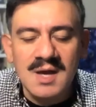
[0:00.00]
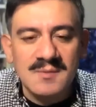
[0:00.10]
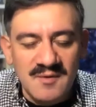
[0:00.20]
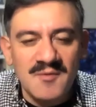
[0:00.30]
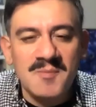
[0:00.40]

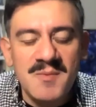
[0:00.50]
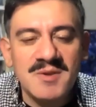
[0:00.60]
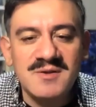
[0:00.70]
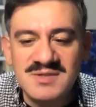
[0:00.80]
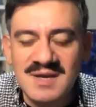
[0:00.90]
So for people
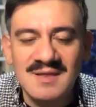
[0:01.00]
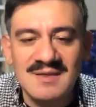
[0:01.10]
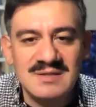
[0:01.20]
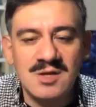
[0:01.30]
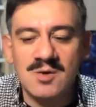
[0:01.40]
understanding
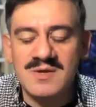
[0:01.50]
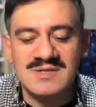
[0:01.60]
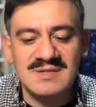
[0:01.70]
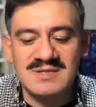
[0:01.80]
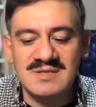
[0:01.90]
that, this
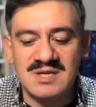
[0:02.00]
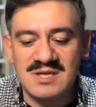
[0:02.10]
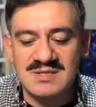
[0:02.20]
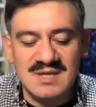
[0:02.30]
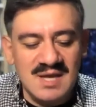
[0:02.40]
isn't
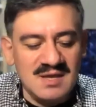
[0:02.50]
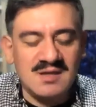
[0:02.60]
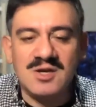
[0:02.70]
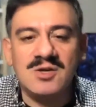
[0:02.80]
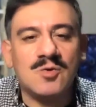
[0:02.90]
just the
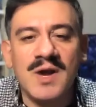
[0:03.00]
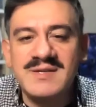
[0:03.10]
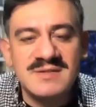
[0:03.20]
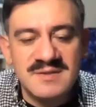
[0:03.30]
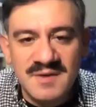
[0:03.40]
good
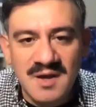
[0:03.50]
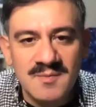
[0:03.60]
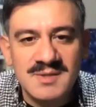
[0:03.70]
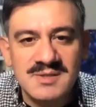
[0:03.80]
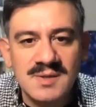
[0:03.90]
graces of
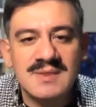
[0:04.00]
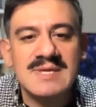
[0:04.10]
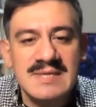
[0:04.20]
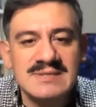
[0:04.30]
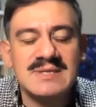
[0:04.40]
government doing,
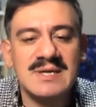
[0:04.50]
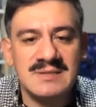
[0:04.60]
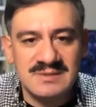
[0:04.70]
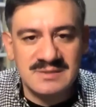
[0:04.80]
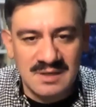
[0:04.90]
this
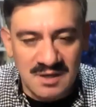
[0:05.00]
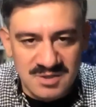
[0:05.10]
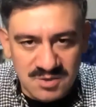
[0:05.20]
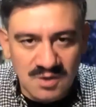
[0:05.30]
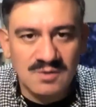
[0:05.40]
is a
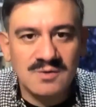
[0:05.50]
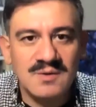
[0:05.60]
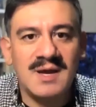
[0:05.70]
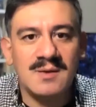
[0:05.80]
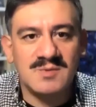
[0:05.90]
struggle,
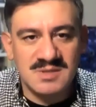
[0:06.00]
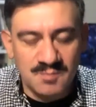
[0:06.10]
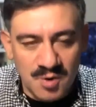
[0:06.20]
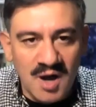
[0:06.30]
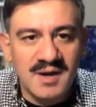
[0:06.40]
and it was the
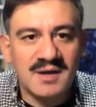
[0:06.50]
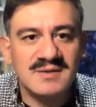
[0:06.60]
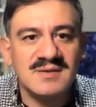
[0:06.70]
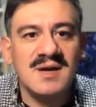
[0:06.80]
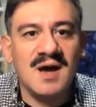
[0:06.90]

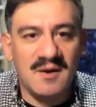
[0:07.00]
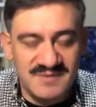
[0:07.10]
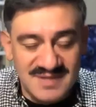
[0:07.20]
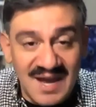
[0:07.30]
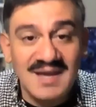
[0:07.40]
product of
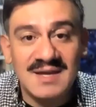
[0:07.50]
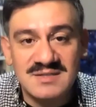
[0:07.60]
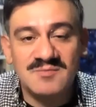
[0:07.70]
decades of